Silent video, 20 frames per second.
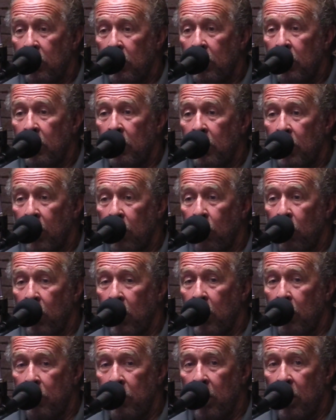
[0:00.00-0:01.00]
Mm-hmm. They
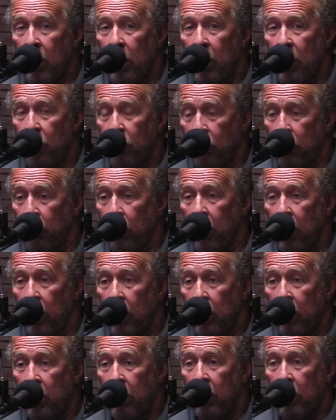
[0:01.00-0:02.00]
wanted them done
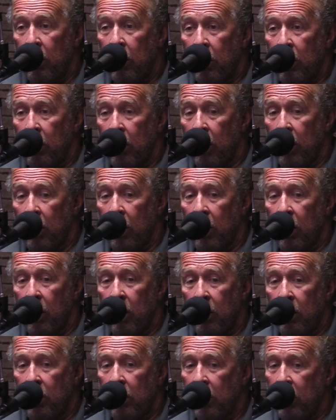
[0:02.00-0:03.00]
yesterday, and
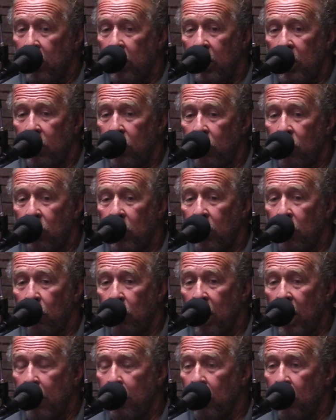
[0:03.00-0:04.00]
he
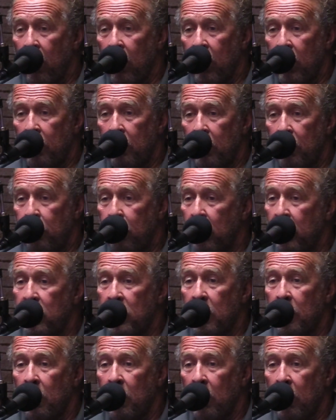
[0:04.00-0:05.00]
ramrodded them and
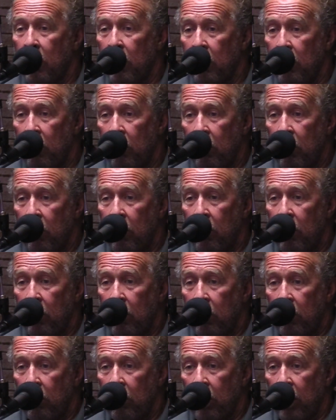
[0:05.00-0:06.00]
pushed them hard.
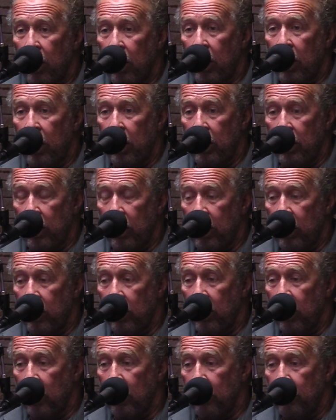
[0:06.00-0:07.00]
Mm-hmm. And he
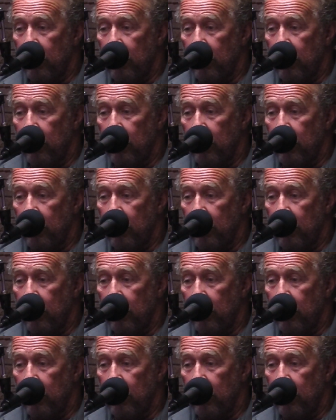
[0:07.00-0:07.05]
did